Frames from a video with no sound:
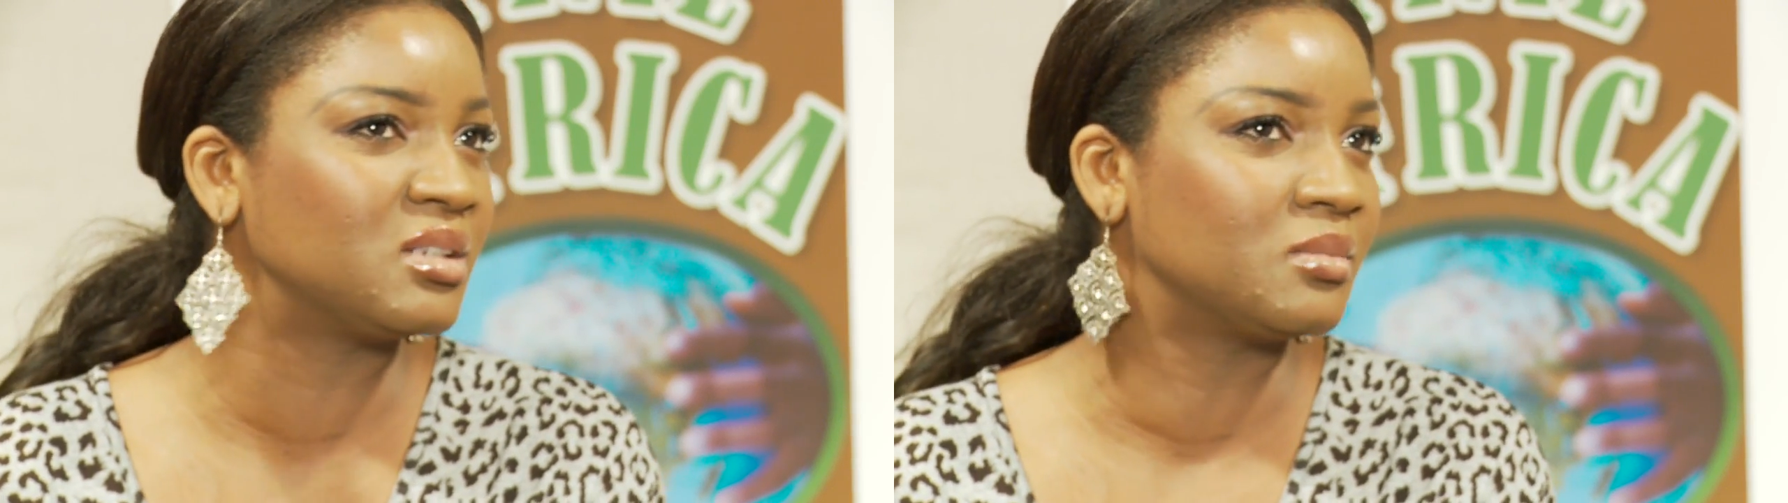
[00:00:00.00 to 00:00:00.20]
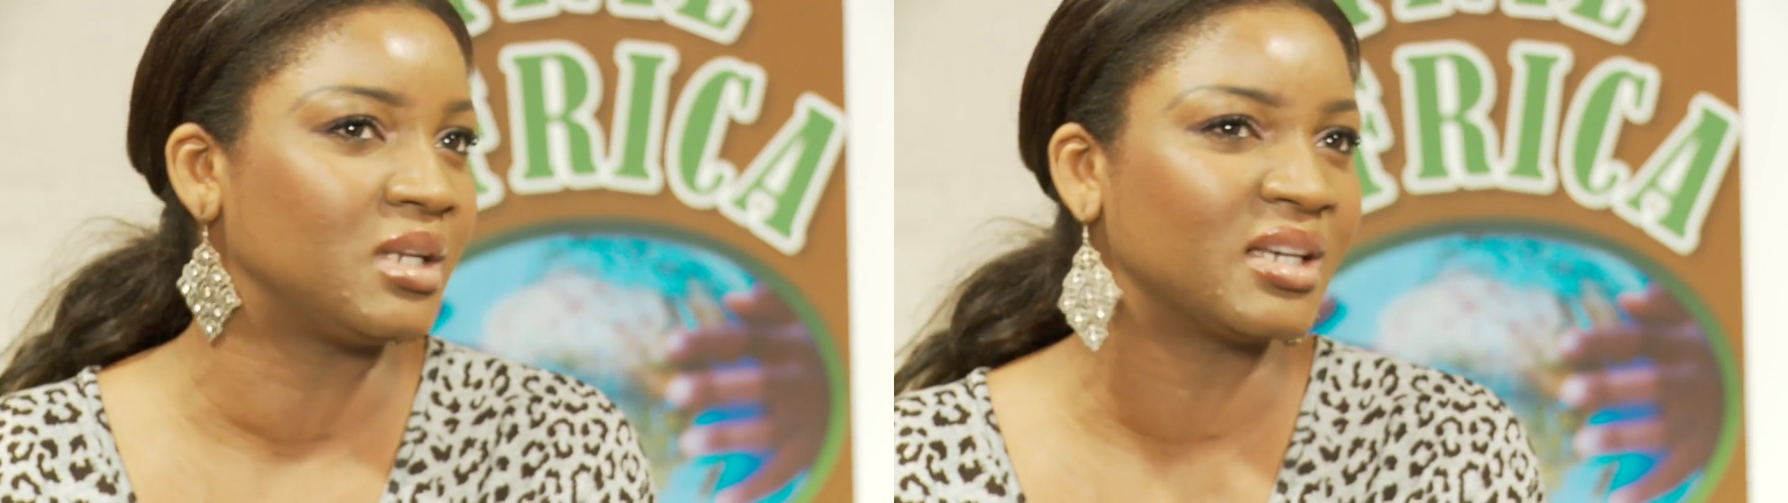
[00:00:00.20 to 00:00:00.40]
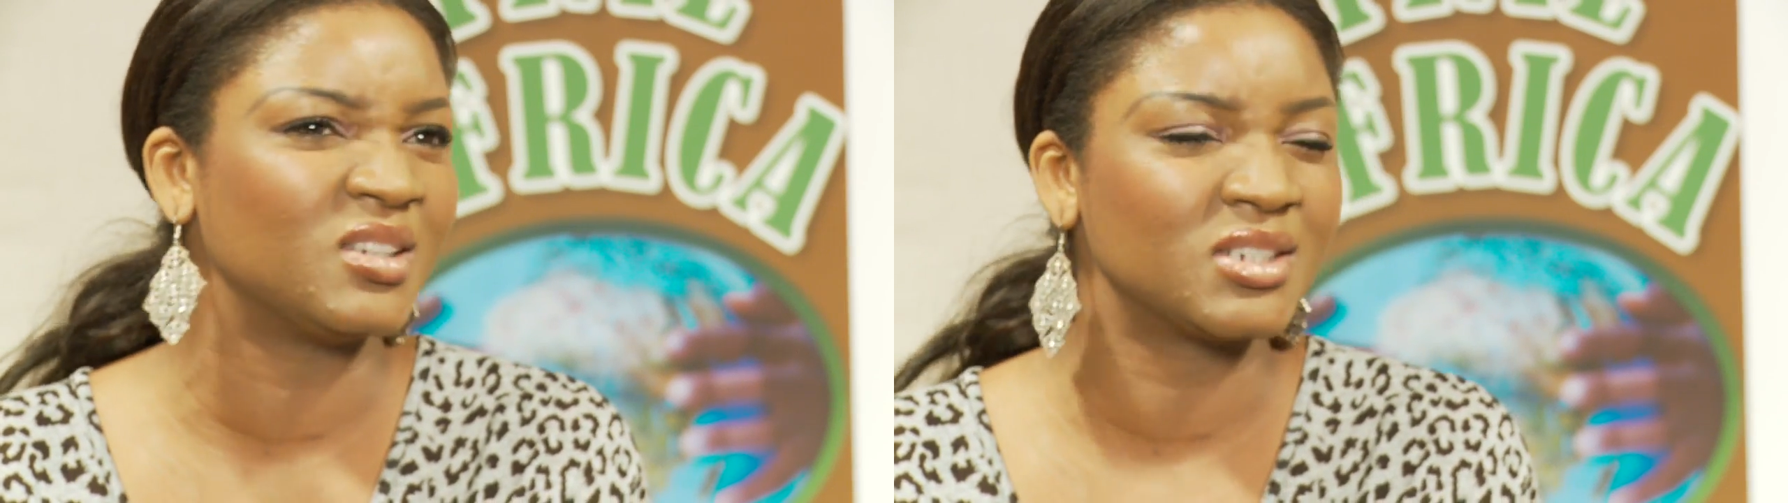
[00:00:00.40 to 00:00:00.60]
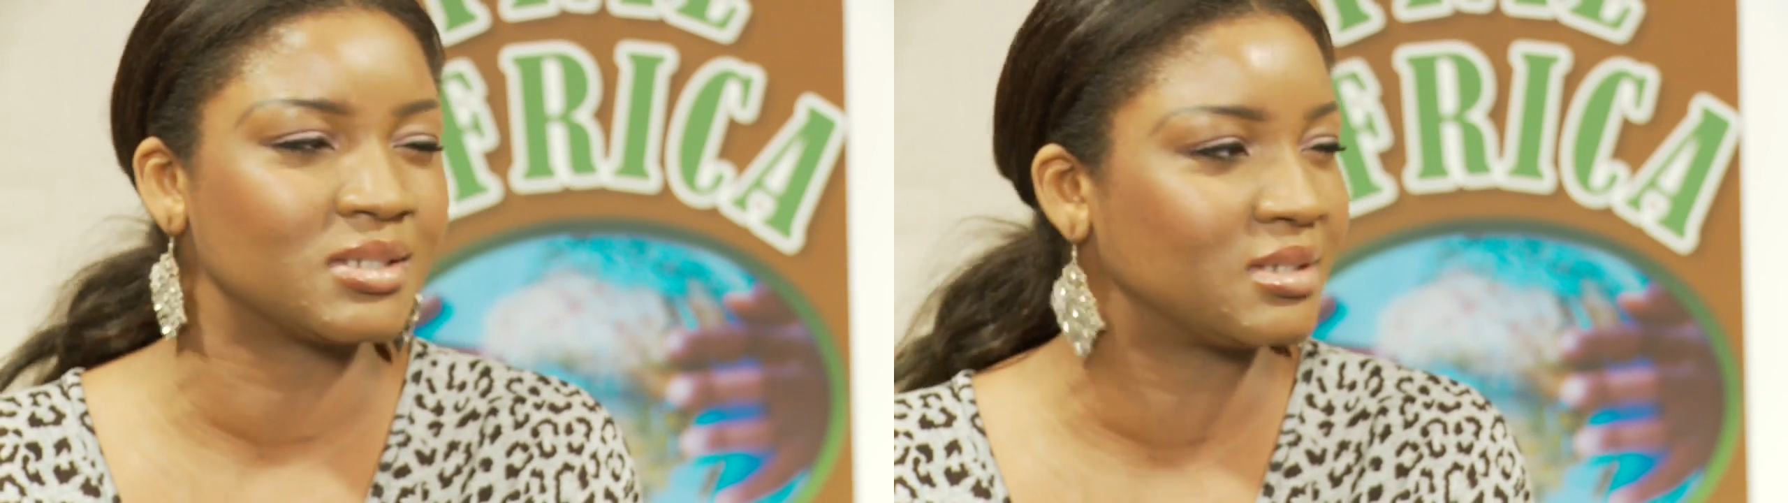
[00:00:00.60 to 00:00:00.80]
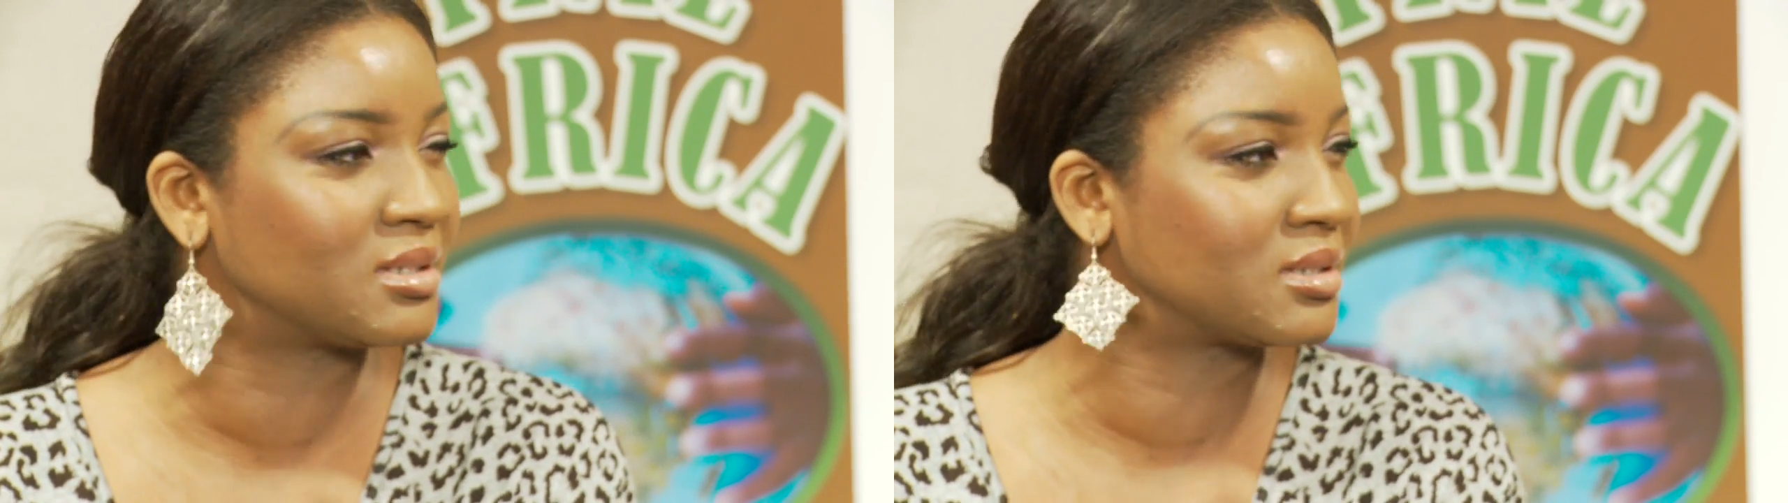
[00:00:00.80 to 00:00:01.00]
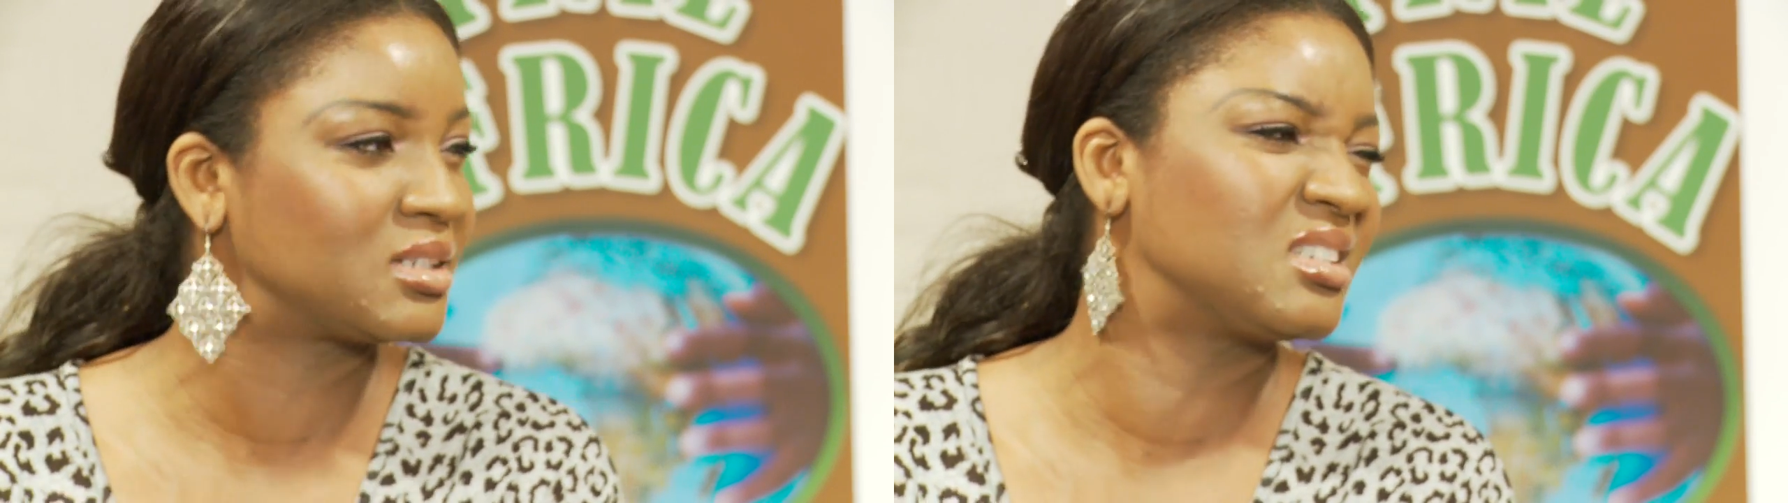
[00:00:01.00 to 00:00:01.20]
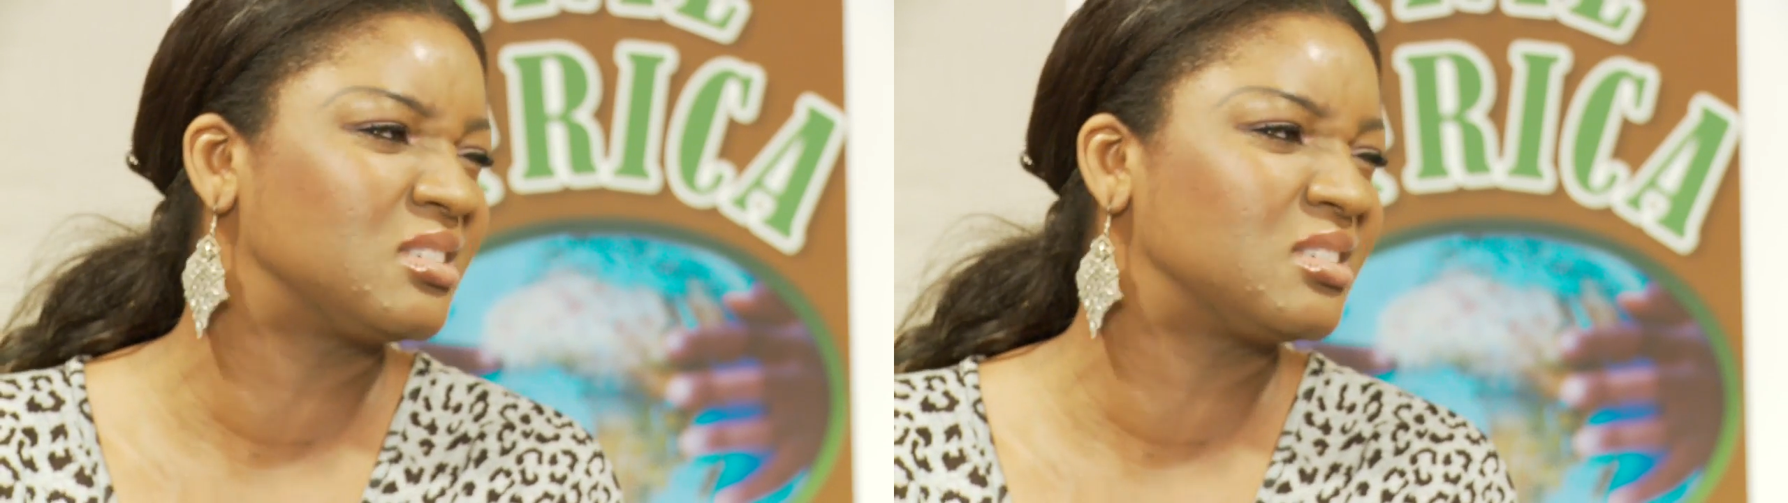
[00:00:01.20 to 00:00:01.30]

on, they were like, oh, she's just